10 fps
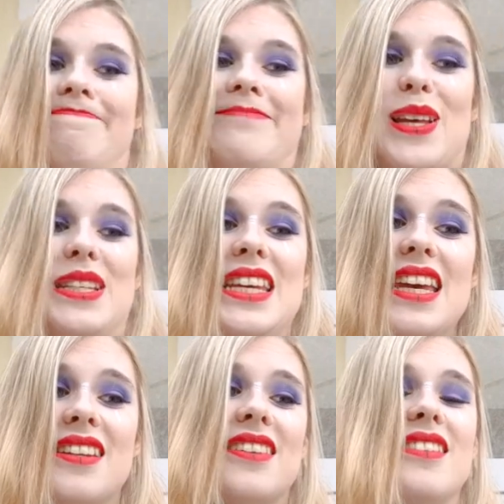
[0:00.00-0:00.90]
I
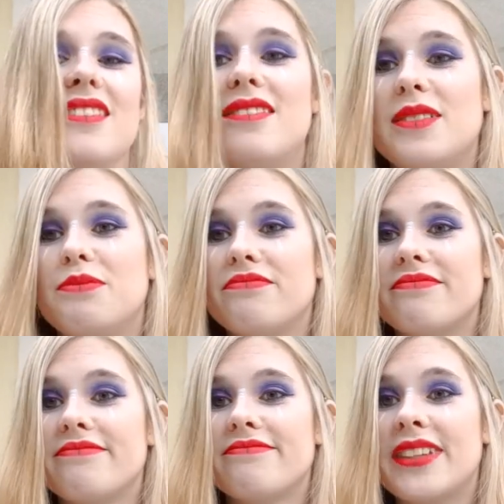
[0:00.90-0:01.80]
did.
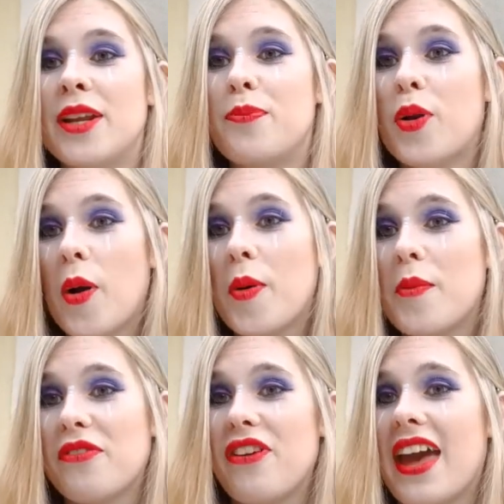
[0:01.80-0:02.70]
And it blew up in
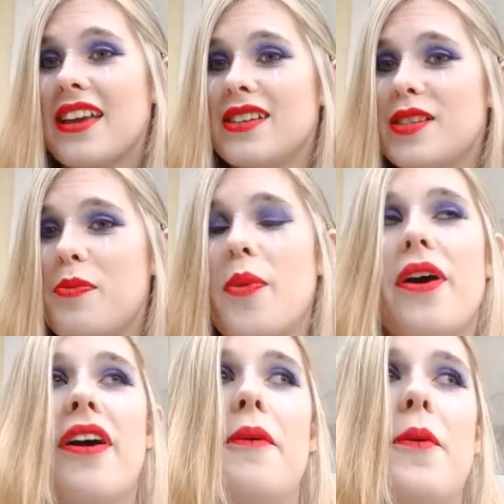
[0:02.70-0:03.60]
my face,
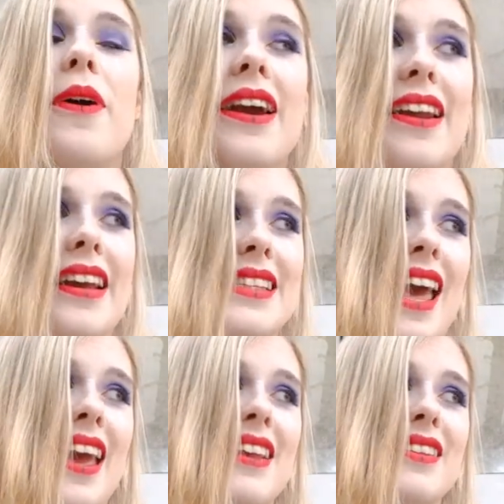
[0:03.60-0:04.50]
but what can I
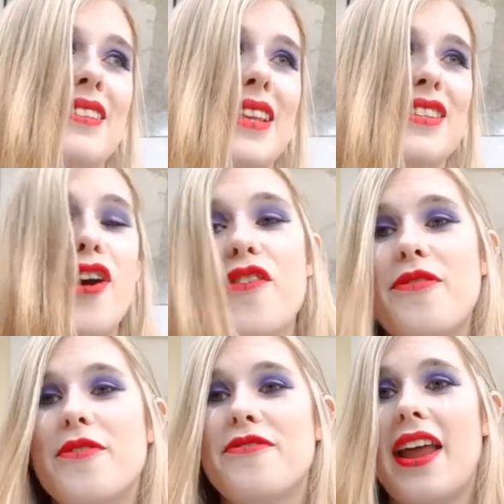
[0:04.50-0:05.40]
say? It's over
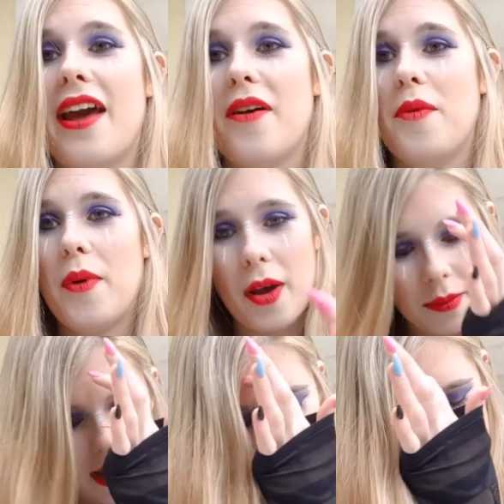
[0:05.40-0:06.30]
with now, but I'm
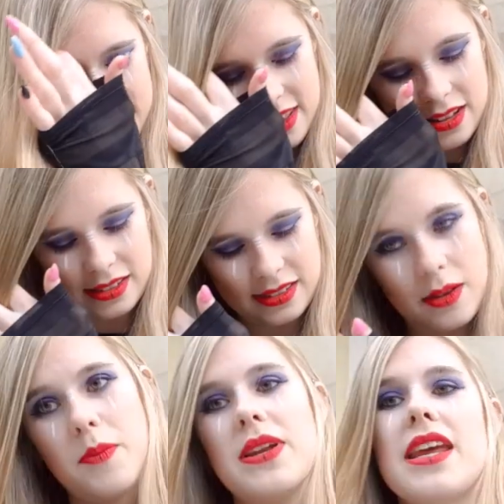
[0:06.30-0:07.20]
glad that
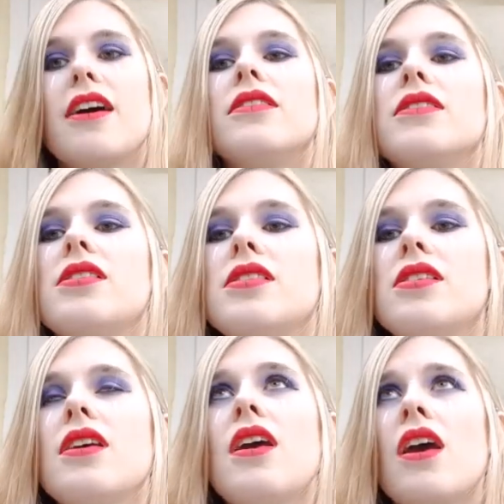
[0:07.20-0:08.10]
somebody else
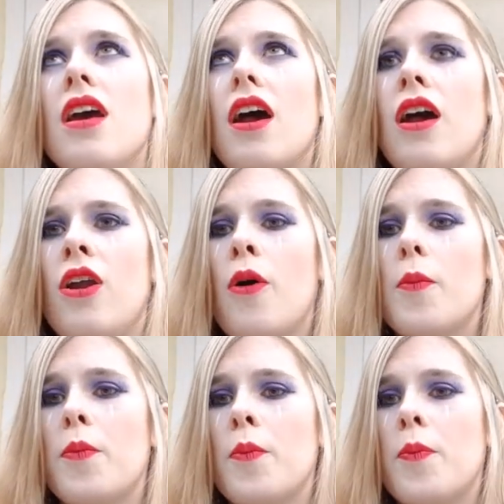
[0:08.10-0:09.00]
a lot
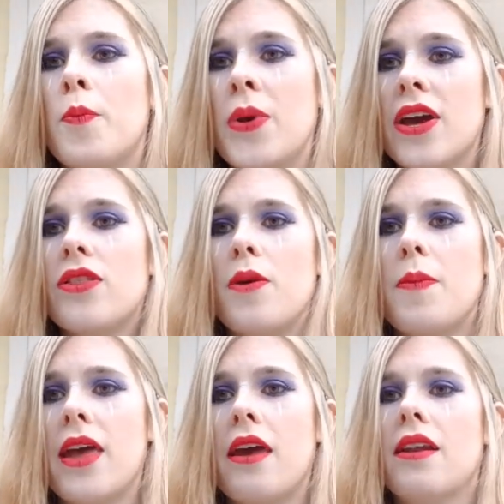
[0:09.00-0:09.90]
bigger than
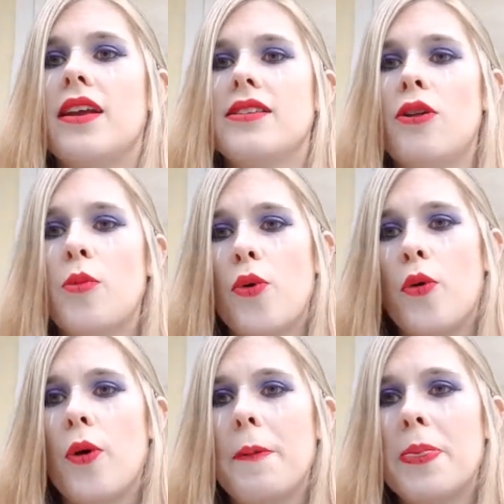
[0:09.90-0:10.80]
me and has a lot
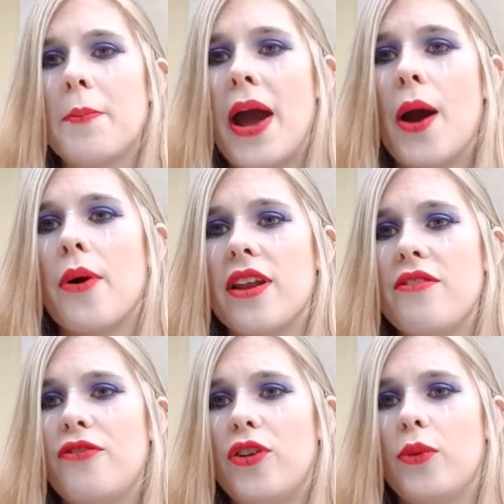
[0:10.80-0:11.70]
more power and
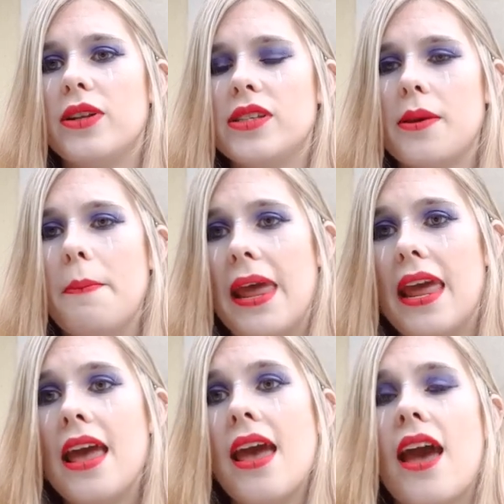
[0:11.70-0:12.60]
influence than me
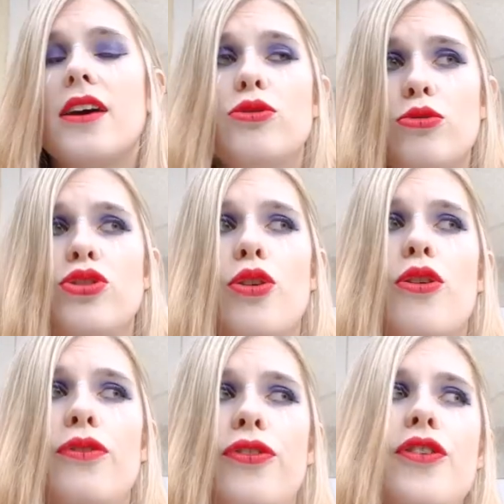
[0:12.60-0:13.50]
has also
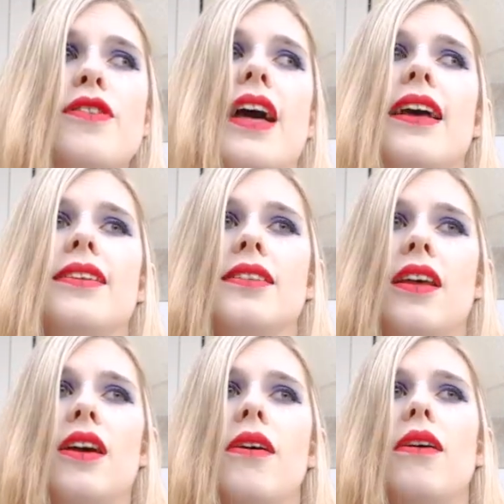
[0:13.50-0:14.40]
gone through that.
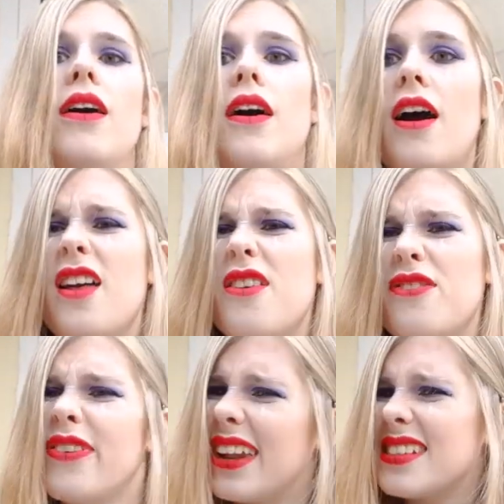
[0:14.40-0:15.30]
So I don't
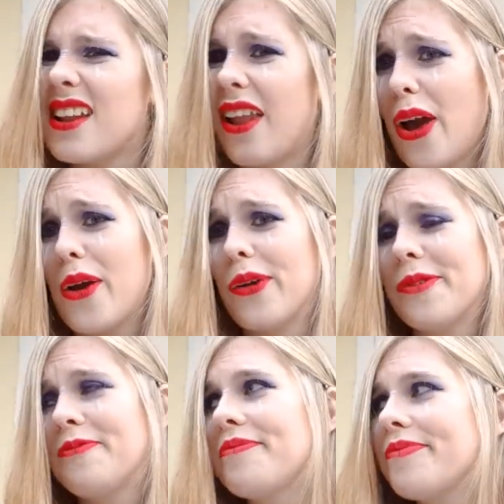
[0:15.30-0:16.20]
feel as
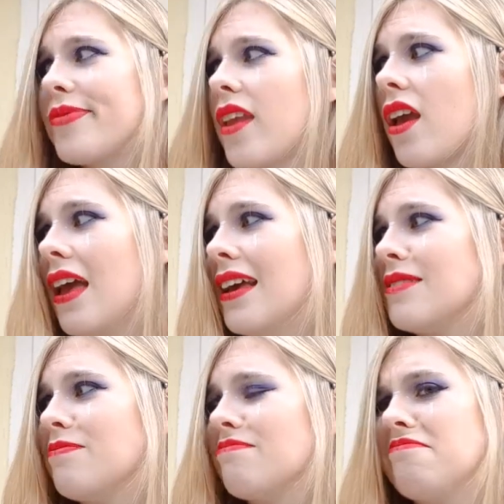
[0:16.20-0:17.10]
alone.
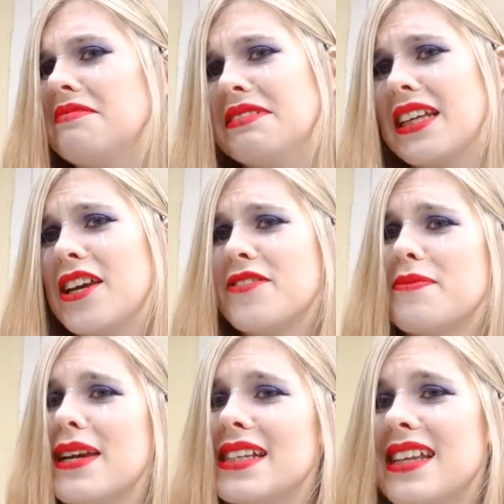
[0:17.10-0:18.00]
Does that even
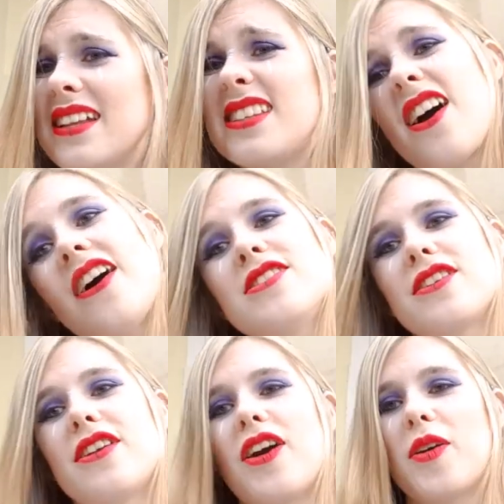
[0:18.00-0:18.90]
make sense? I
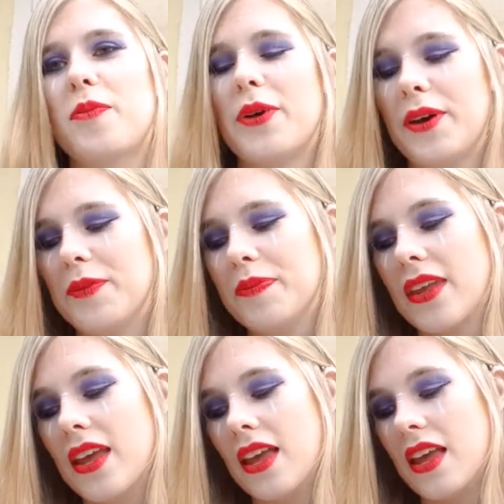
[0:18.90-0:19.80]
don't know, but
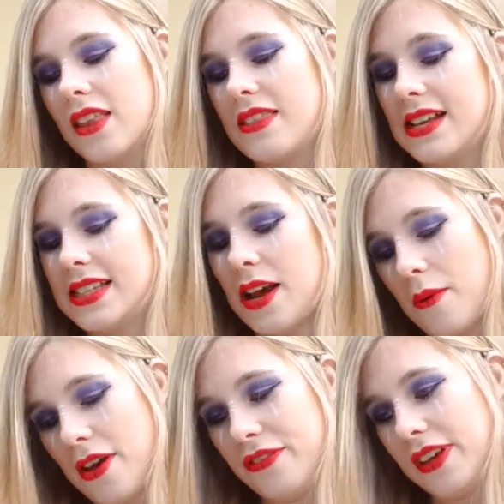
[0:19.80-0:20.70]
that's how
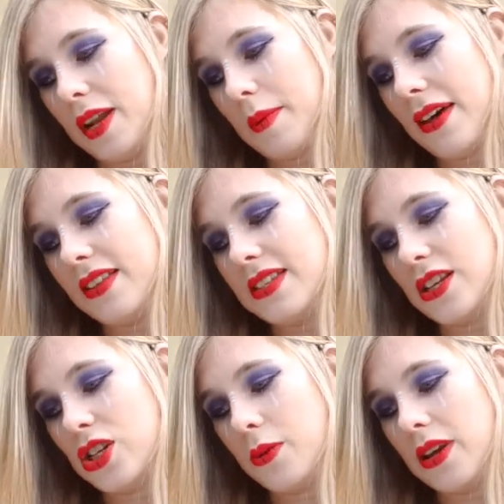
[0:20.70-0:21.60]
I feel about the
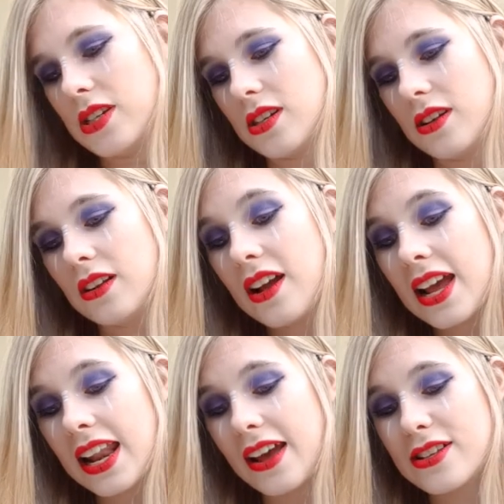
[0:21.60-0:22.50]
situation.
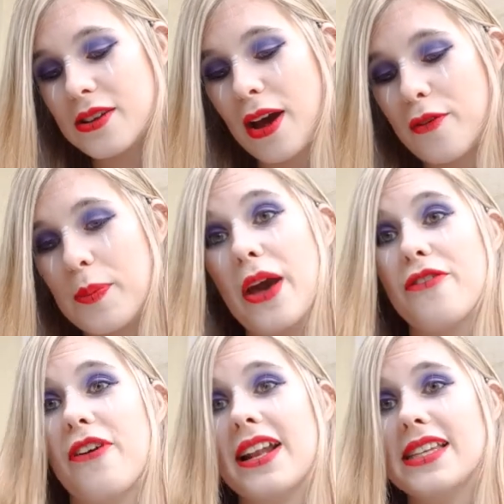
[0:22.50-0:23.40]
Luckily I do have better
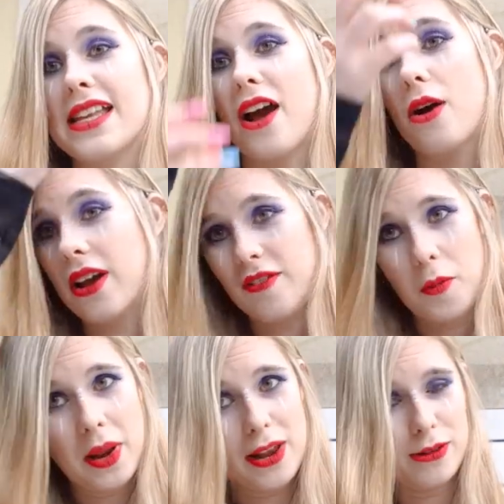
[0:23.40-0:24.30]
friends now. I'll give
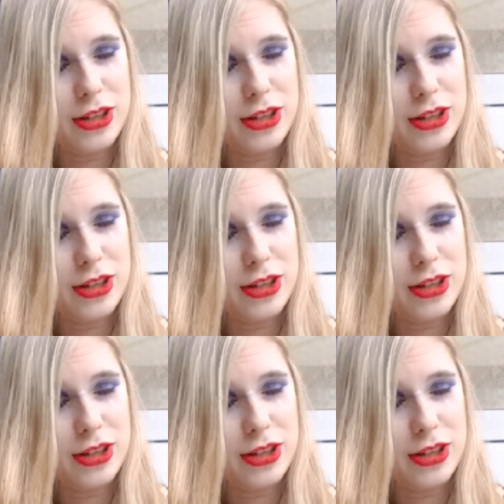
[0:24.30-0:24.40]
him a little